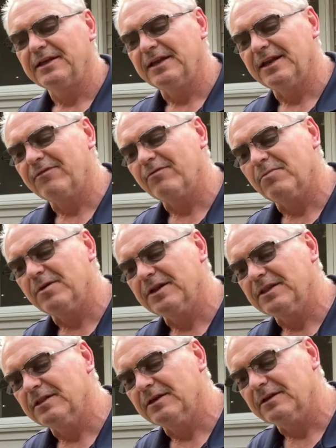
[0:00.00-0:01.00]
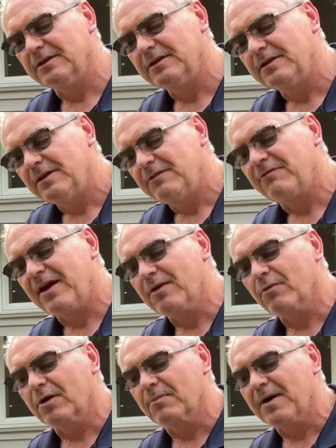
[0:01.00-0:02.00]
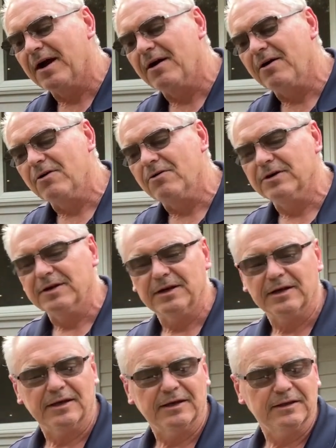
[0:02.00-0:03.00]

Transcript: And everybody, the fine work bow and